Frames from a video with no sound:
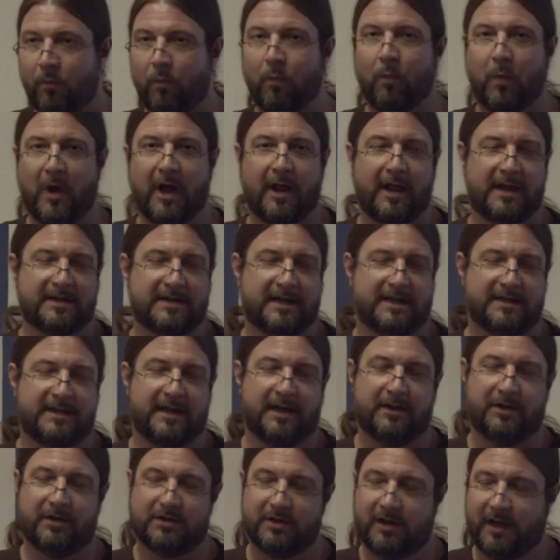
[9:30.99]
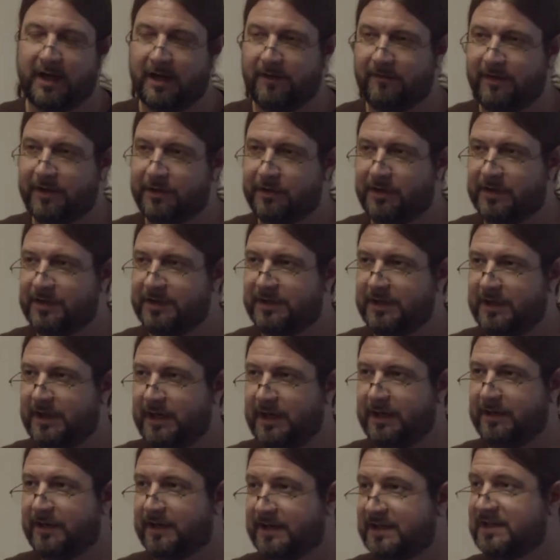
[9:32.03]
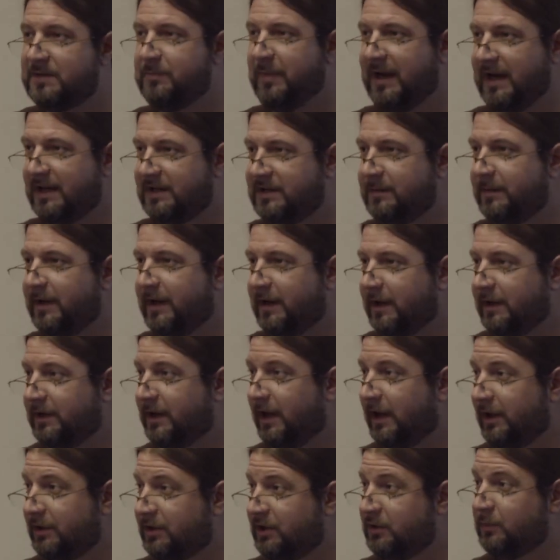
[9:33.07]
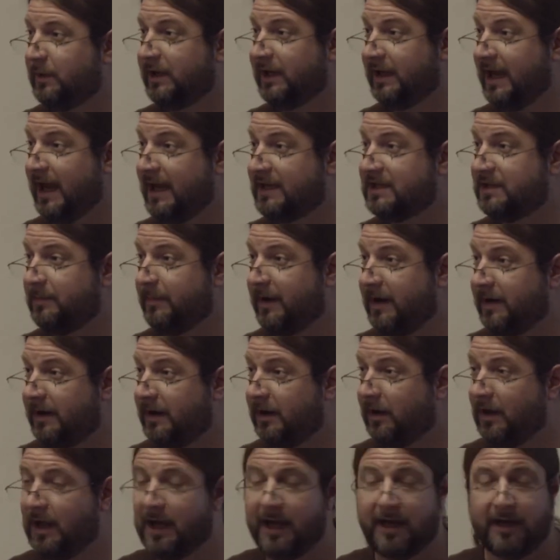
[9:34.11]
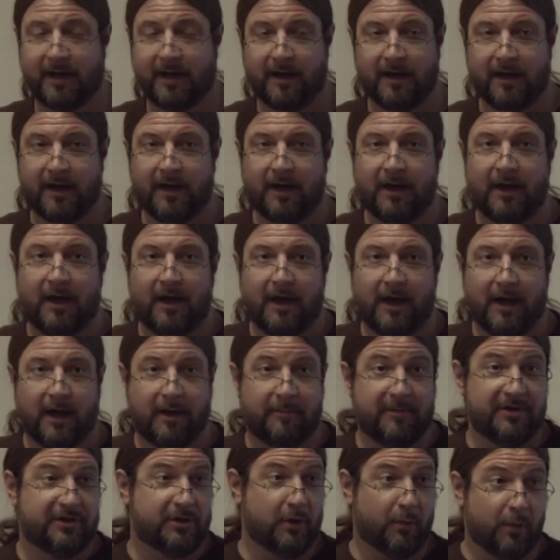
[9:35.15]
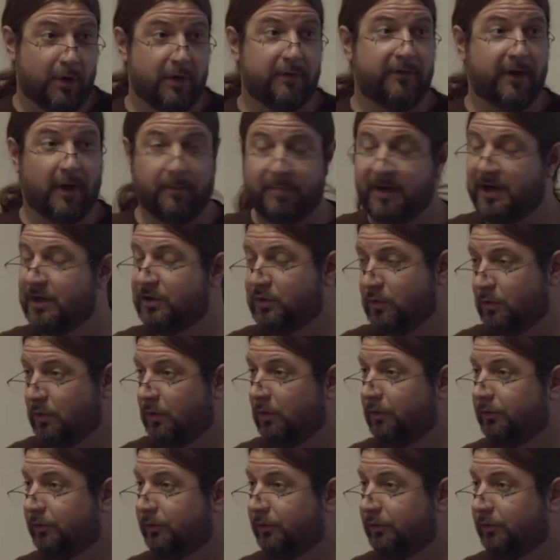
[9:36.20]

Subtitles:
Well, as I said, there's a lot of interest in this space about ontologies. We get asked about it a lot. And so we're developing a tool